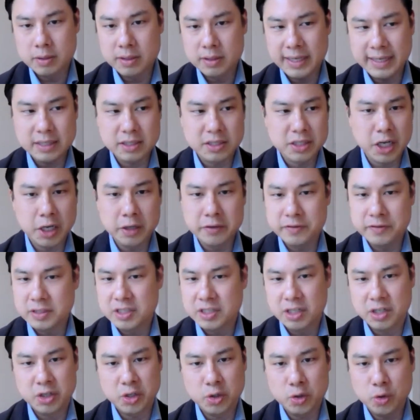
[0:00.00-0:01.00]
It's COVID
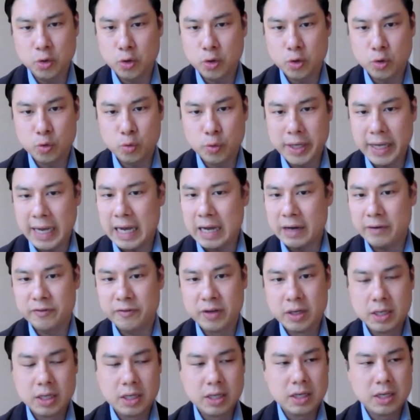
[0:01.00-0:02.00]
secure. We have
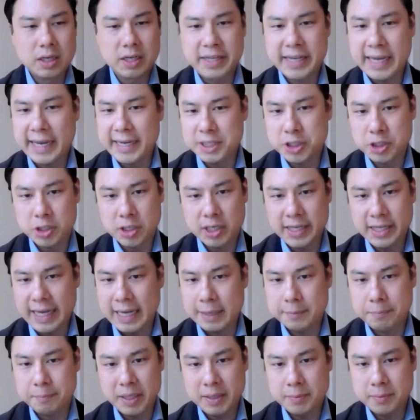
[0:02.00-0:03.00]
occasionally
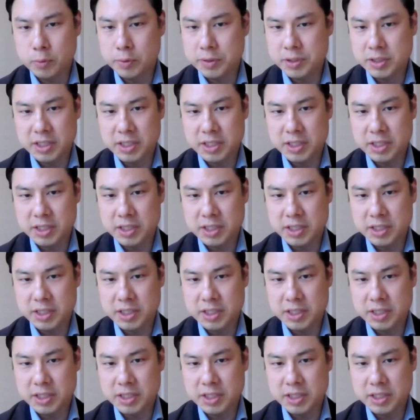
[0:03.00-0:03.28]
had people into